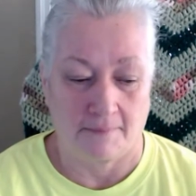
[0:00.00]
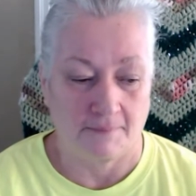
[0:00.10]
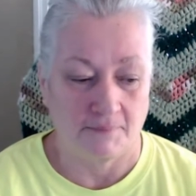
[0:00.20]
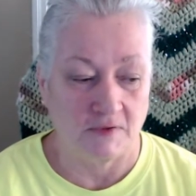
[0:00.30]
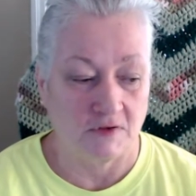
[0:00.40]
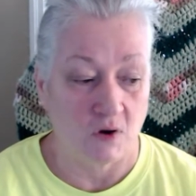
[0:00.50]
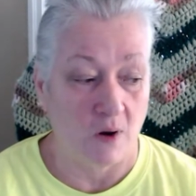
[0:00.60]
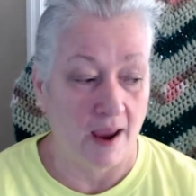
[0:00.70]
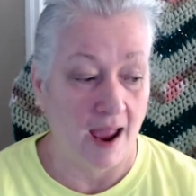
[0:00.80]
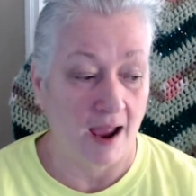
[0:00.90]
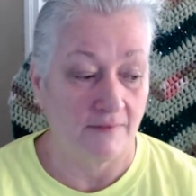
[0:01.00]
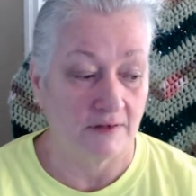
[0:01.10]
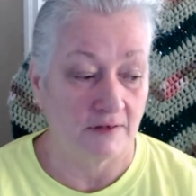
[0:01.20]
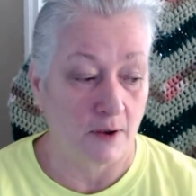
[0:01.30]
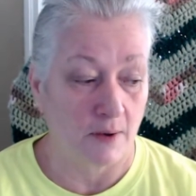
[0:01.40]
So I have
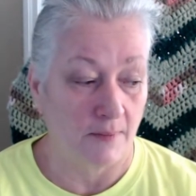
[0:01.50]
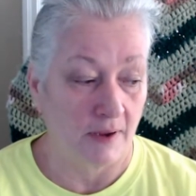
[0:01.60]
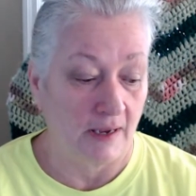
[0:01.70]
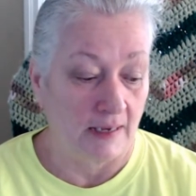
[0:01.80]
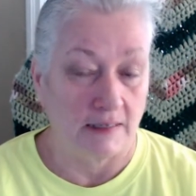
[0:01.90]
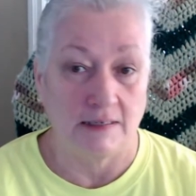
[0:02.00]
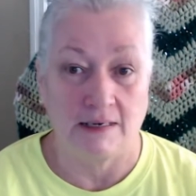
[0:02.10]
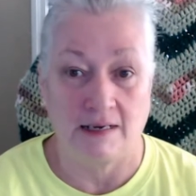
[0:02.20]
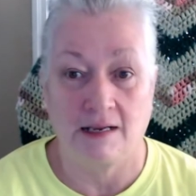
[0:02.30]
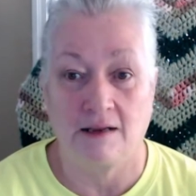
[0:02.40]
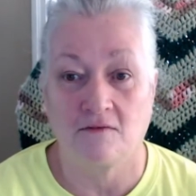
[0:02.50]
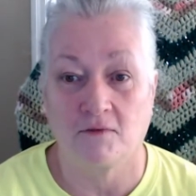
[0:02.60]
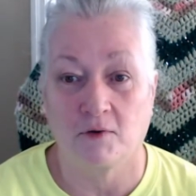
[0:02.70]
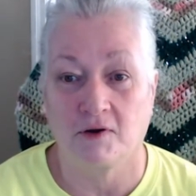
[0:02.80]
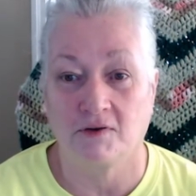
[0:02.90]
some knitting for
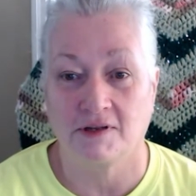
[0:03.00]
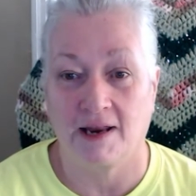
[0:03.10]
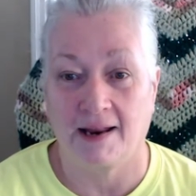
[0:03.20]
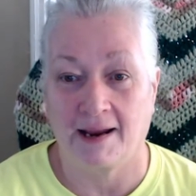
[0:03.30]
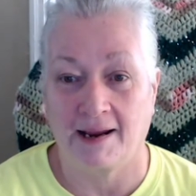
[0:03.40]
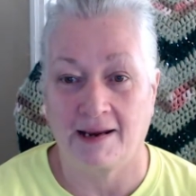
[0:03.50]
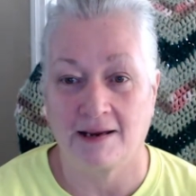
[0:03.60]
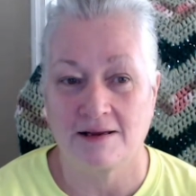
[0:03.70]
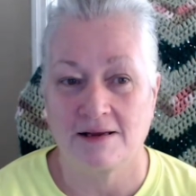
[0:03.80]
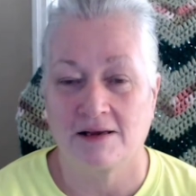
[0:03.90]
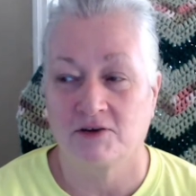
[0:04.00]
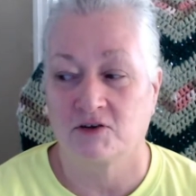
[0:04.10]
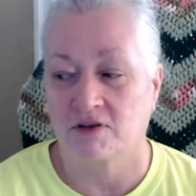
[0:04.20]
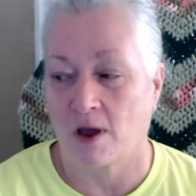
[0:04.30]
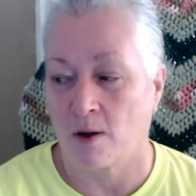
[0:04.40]
you today,
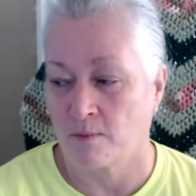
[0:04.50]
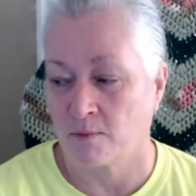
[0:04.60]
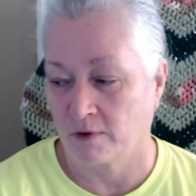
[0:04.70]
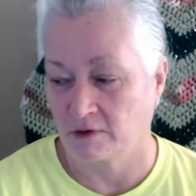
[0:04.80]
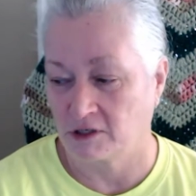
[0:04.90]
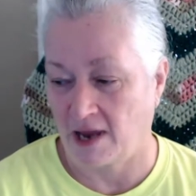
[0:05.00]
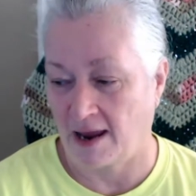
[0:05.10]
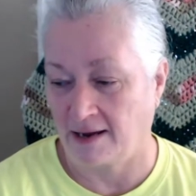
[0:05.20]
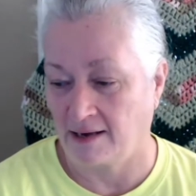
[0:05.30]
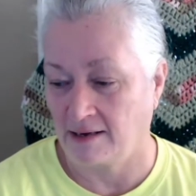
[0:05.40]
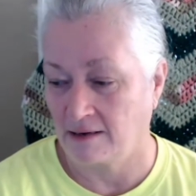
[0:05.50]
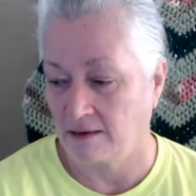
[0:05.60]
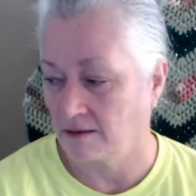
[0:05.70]
some crocheting,